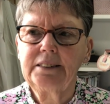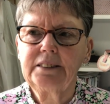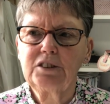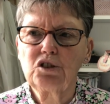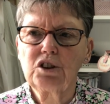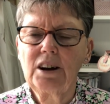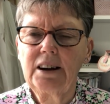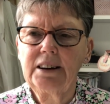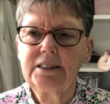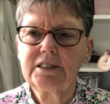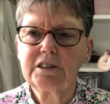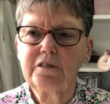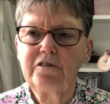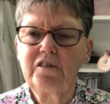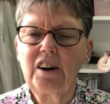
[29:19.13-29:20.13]
trying
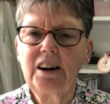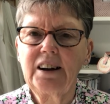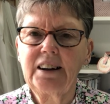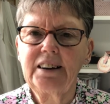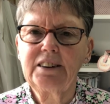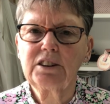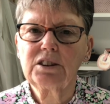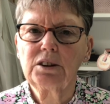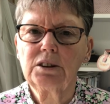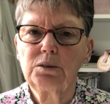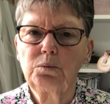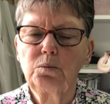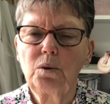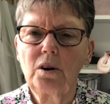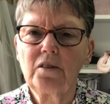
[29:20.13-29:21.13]
to find
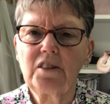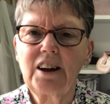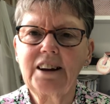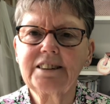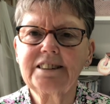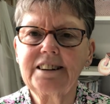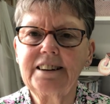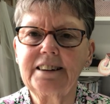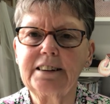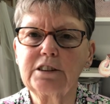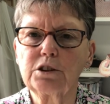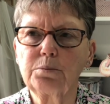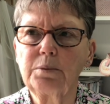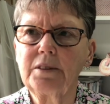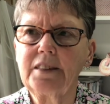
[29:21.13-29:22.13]
what that
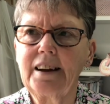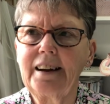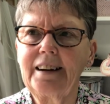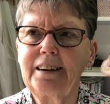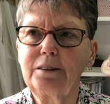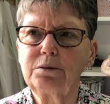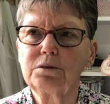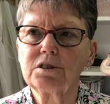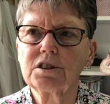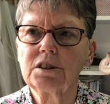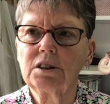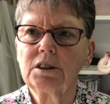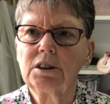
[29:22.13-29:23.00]
is without